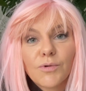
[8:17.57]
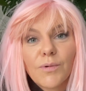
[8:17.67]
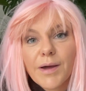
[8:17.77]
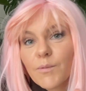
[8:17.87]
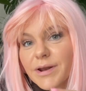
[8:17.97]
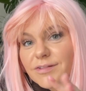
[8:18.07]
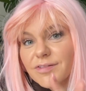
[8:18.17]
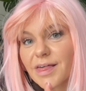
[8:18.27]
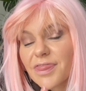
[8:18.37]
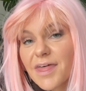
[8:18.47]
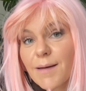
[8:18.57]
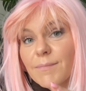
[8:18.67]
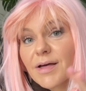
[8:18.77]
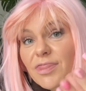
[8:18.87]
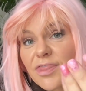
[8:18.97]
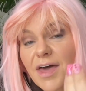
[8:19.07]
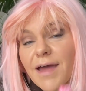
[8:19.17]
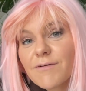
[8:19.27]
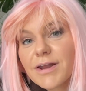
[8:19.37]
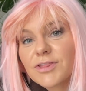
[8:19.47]
We're witnessing them and
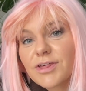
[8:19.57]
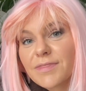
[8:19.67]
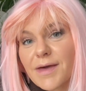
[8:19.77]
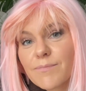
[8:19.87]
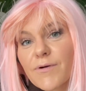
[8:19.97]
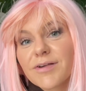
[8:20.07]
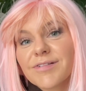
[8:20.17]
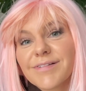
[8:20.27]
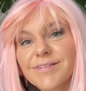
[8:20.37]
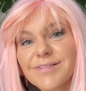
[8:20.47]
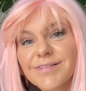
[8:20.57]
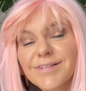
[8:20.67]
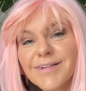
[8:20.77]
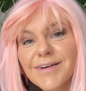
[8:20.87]
their energy and their presence.